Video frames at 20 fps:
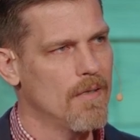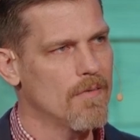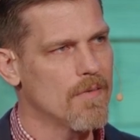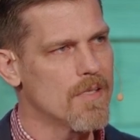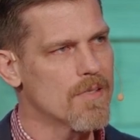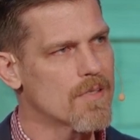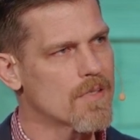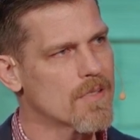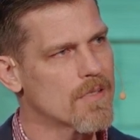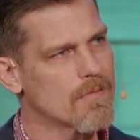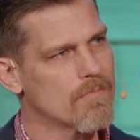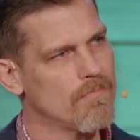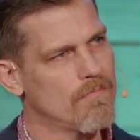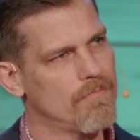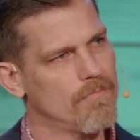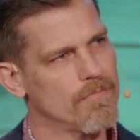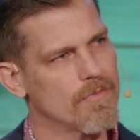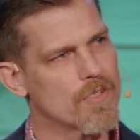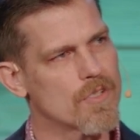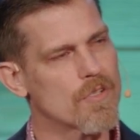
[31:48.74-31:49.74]
this
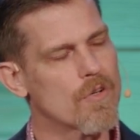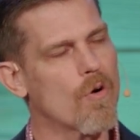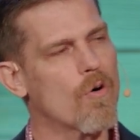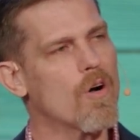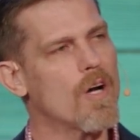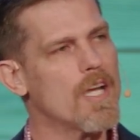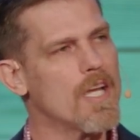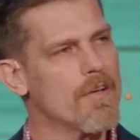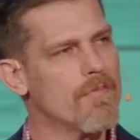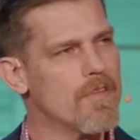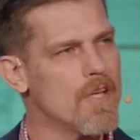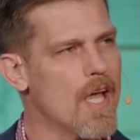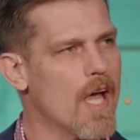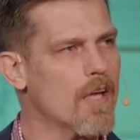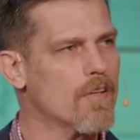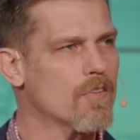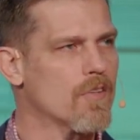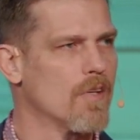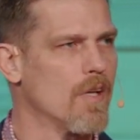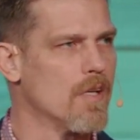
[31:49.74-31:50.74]
story of the
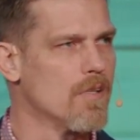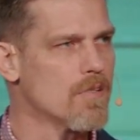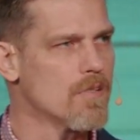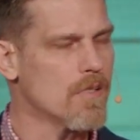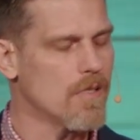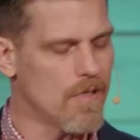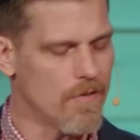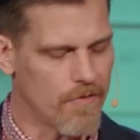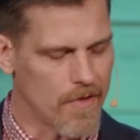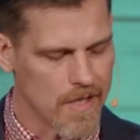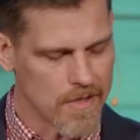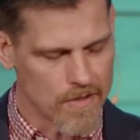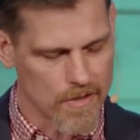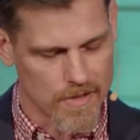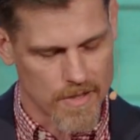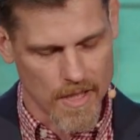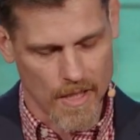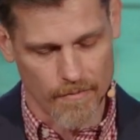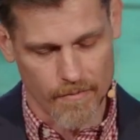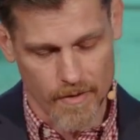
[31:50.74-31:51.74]
Exodus, and you think to
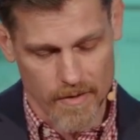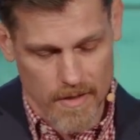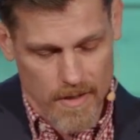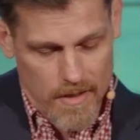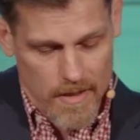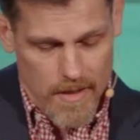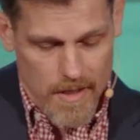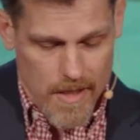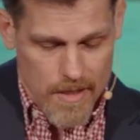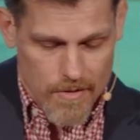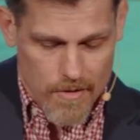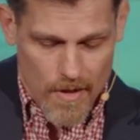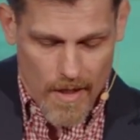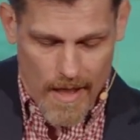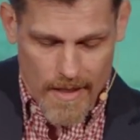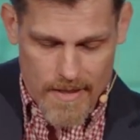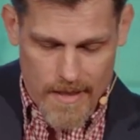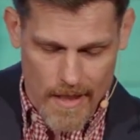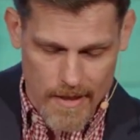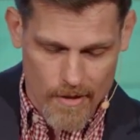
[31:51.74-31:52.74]
yourself, well, the, the
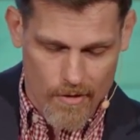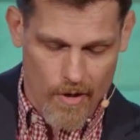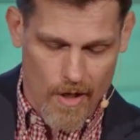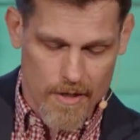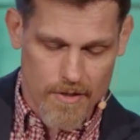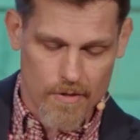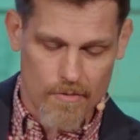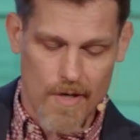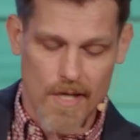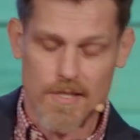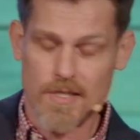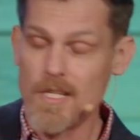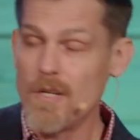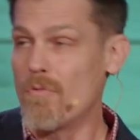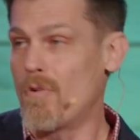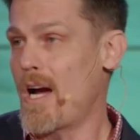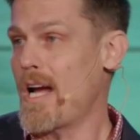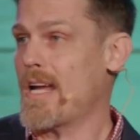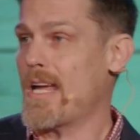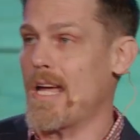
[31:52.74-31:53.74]
Israelites got to cross the Red Sea.
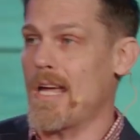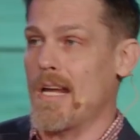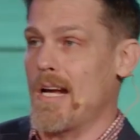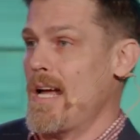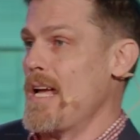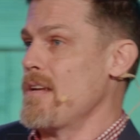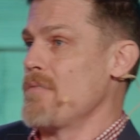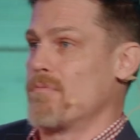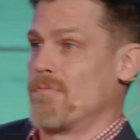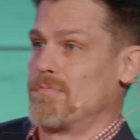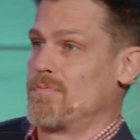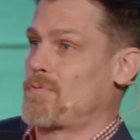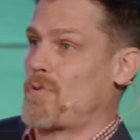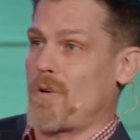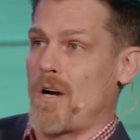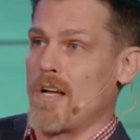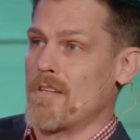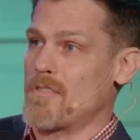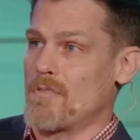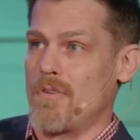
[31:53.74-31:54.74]
Why can't I
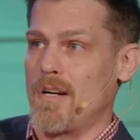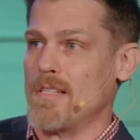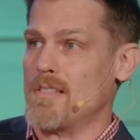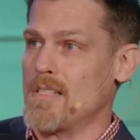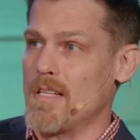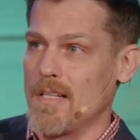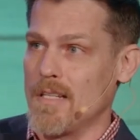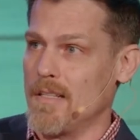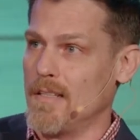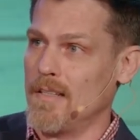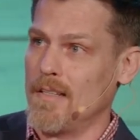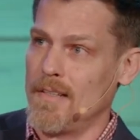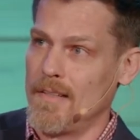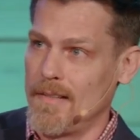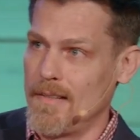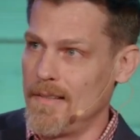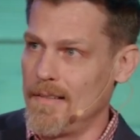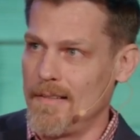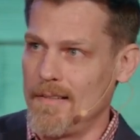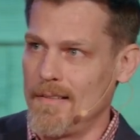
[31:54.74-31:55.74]
cross the Red Sea?
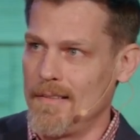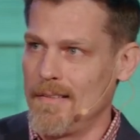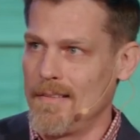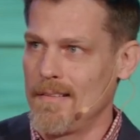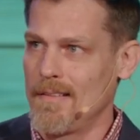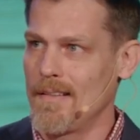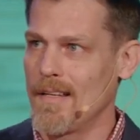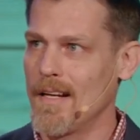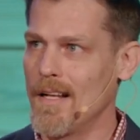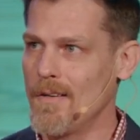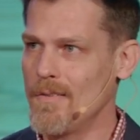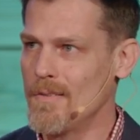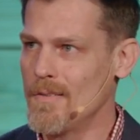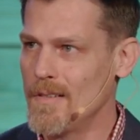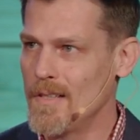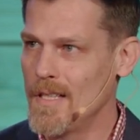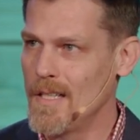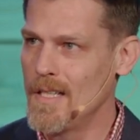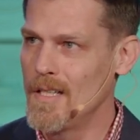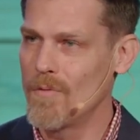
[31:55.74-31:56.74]
You know?
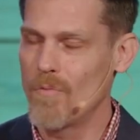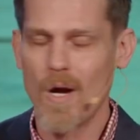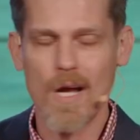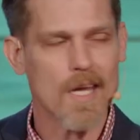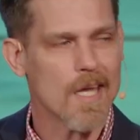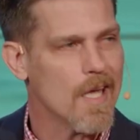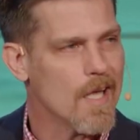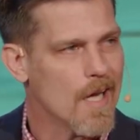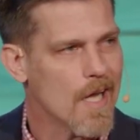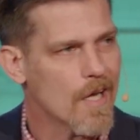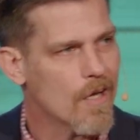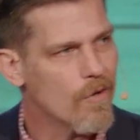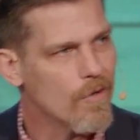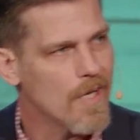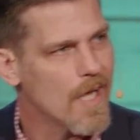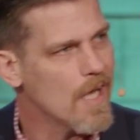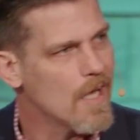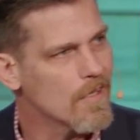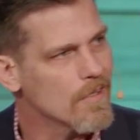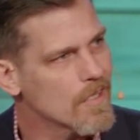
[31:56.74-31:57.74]
Why can't I go
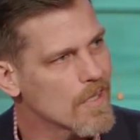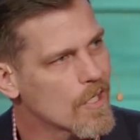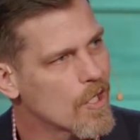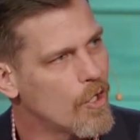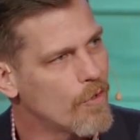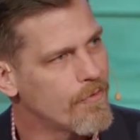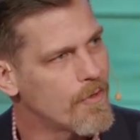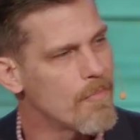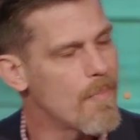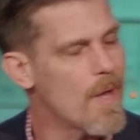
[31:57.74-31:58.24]
down to the Gulf of